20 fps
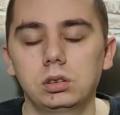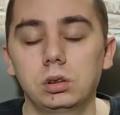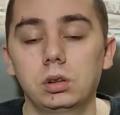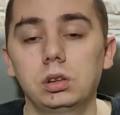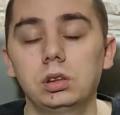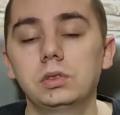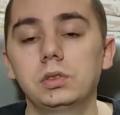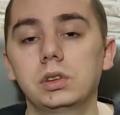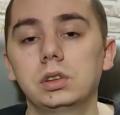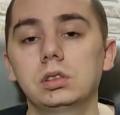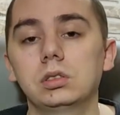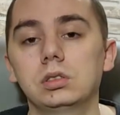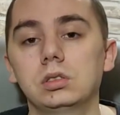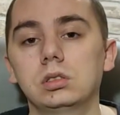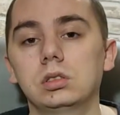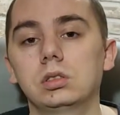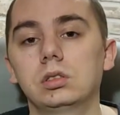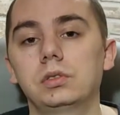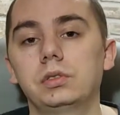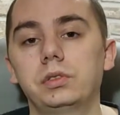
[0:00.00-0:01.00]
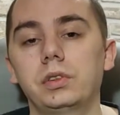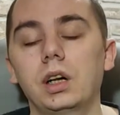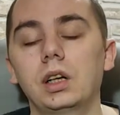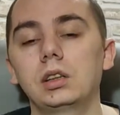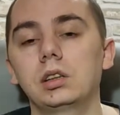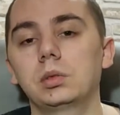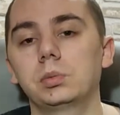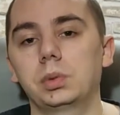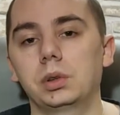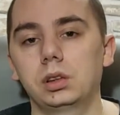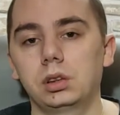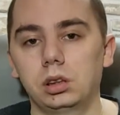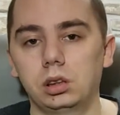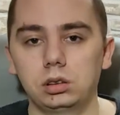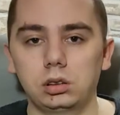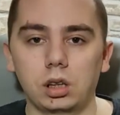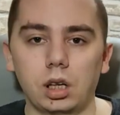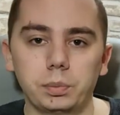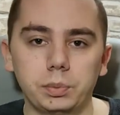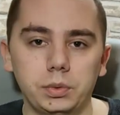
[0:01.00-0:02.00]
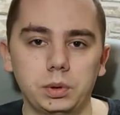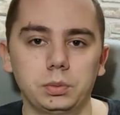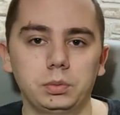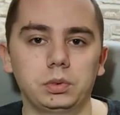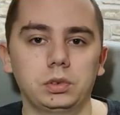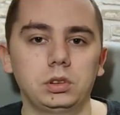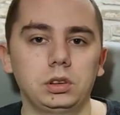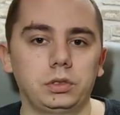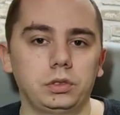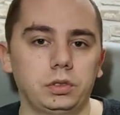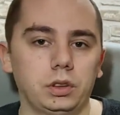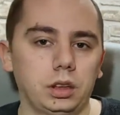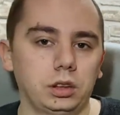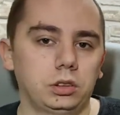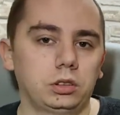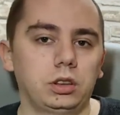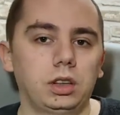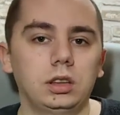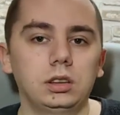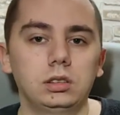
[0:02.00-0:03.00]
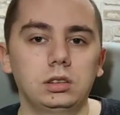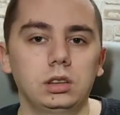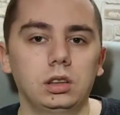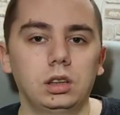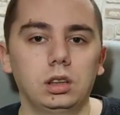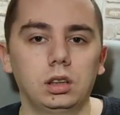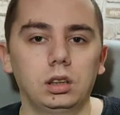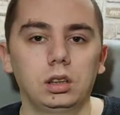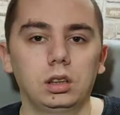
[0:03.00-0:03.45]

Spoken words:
or even variable adaptive refresh rate,